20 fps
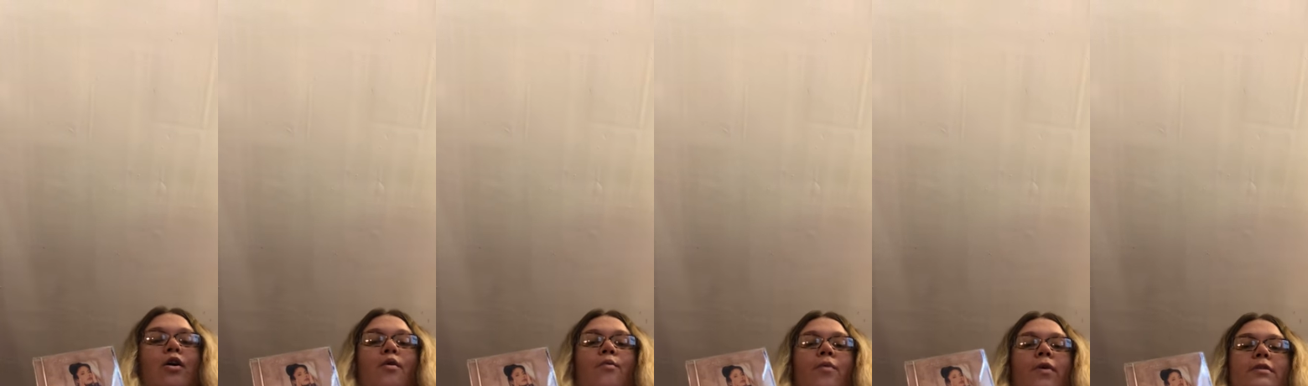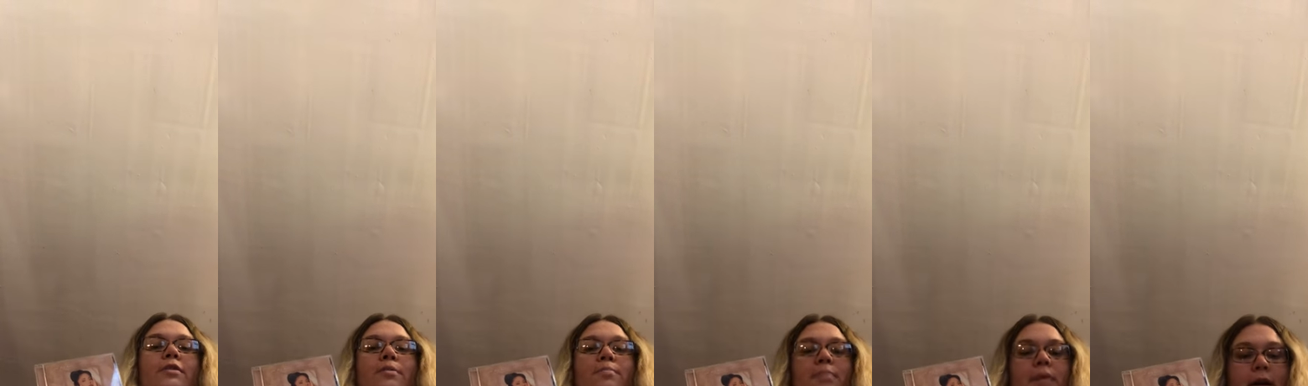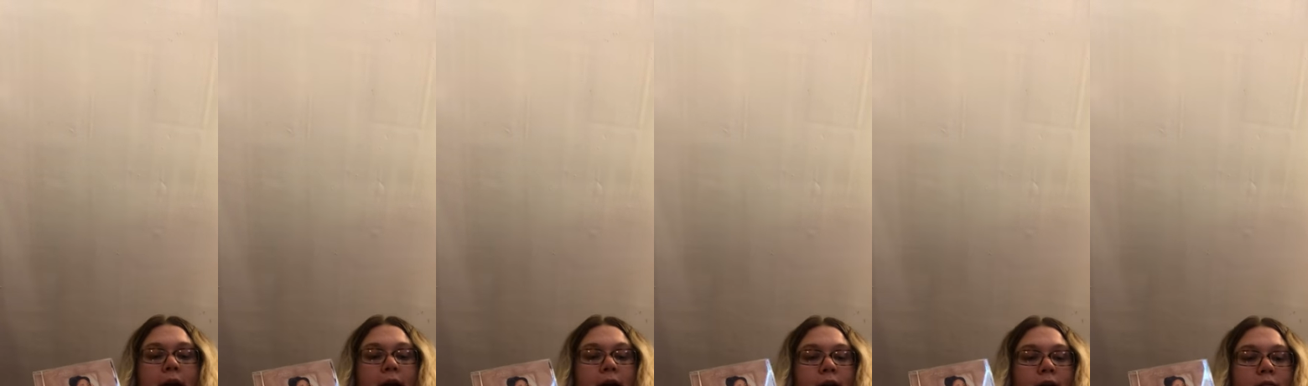with the
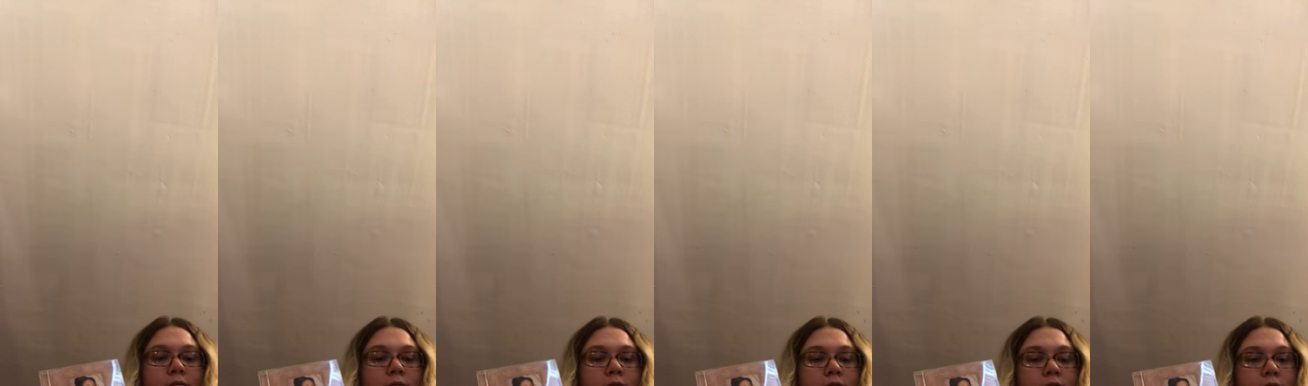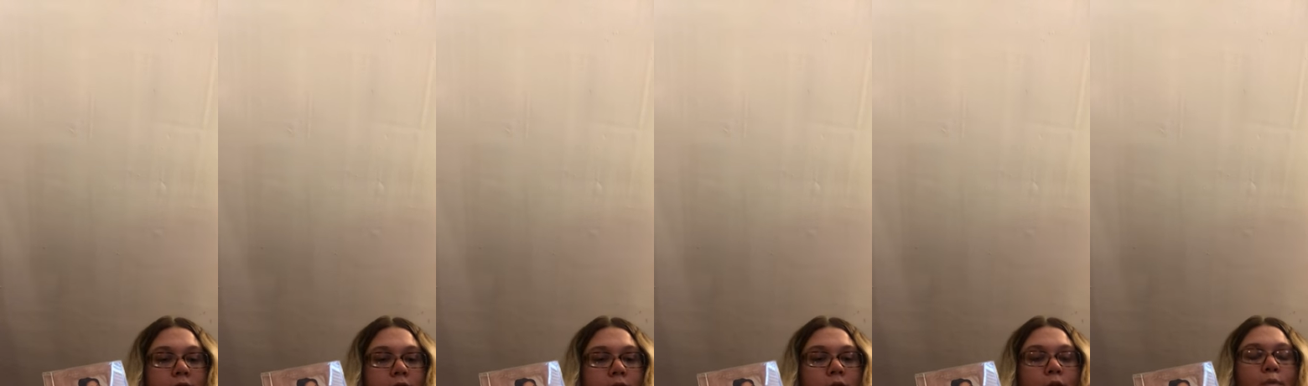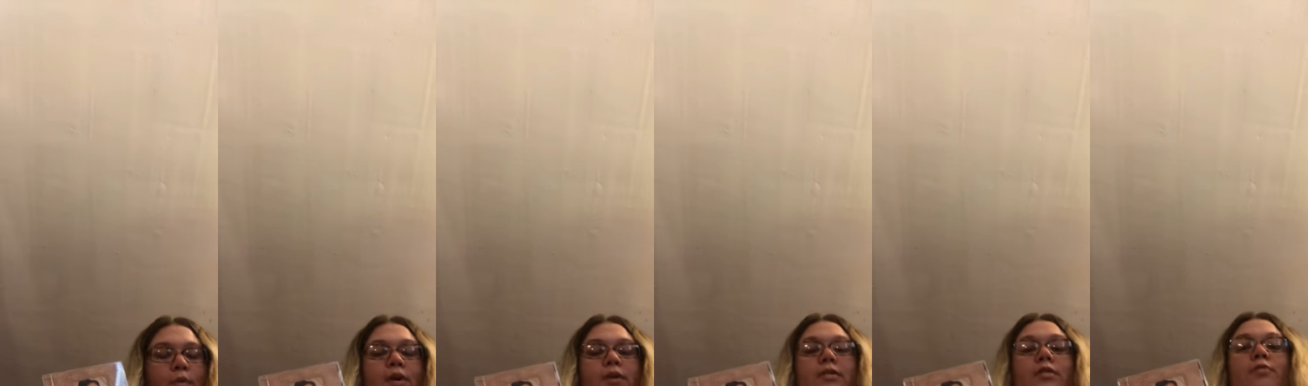pin,
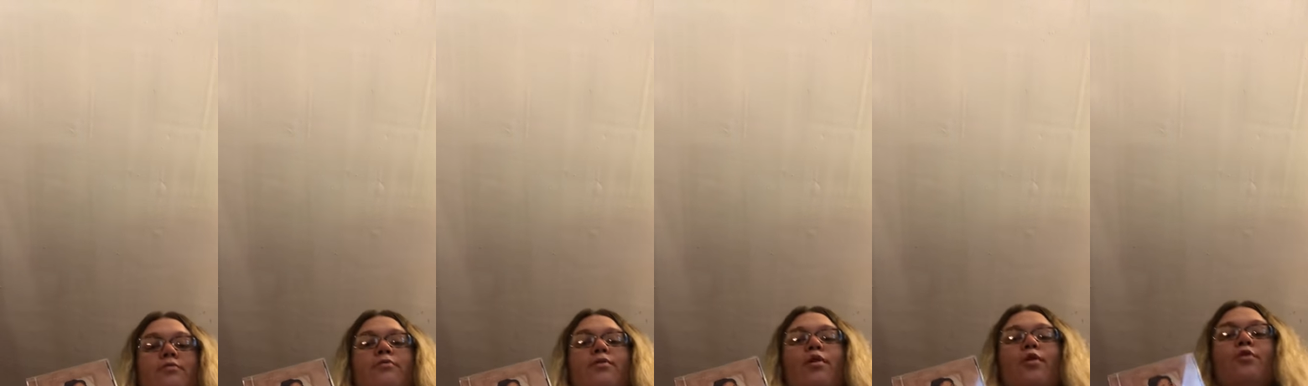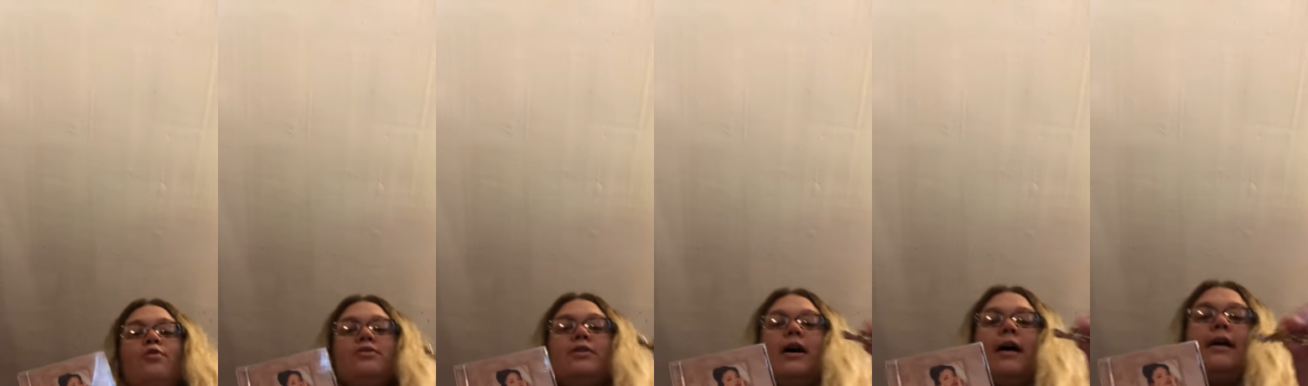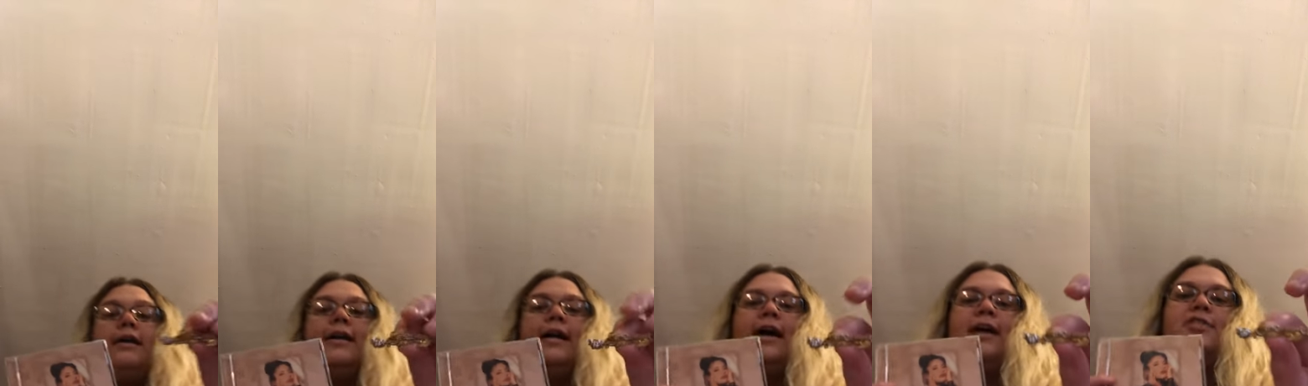with the rose on
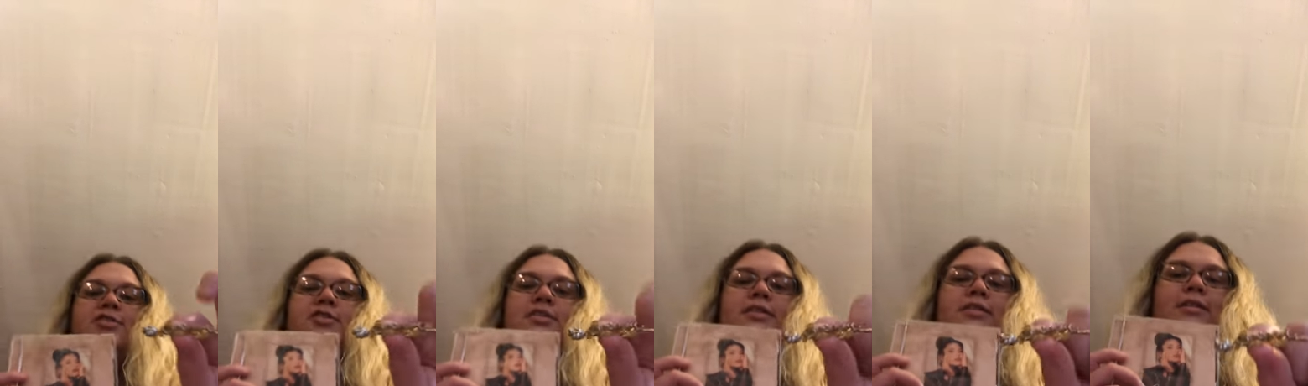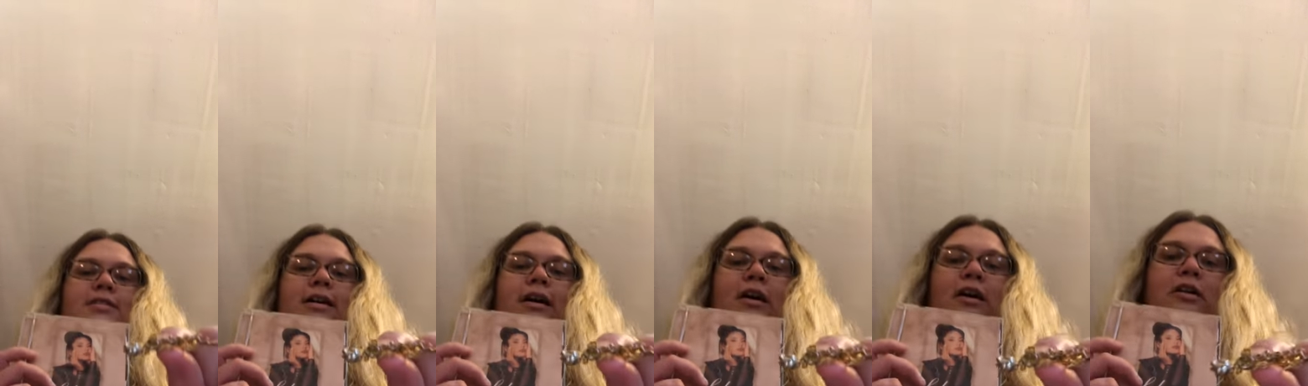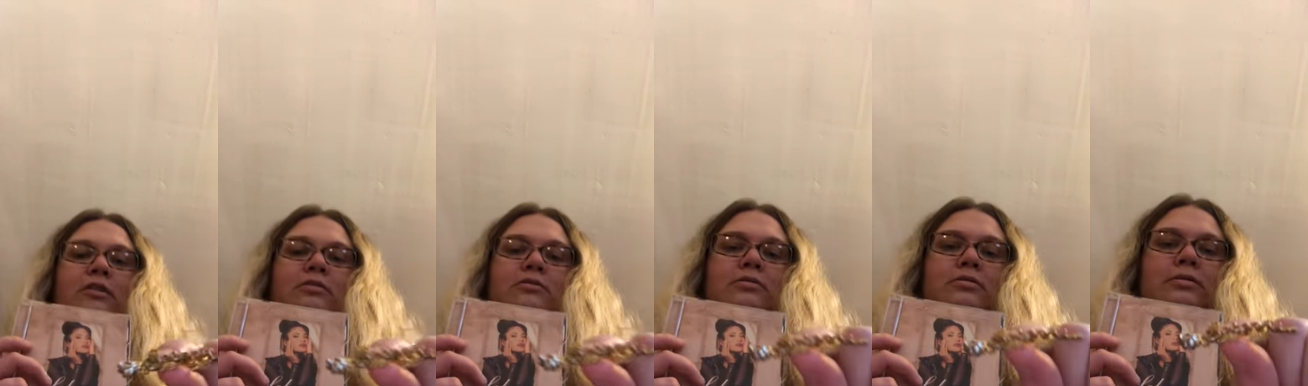it, as you can
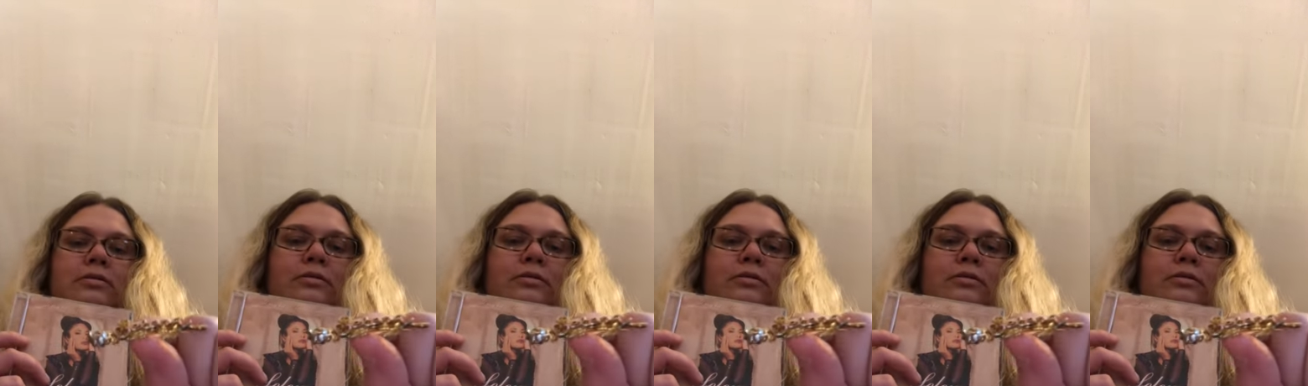tell.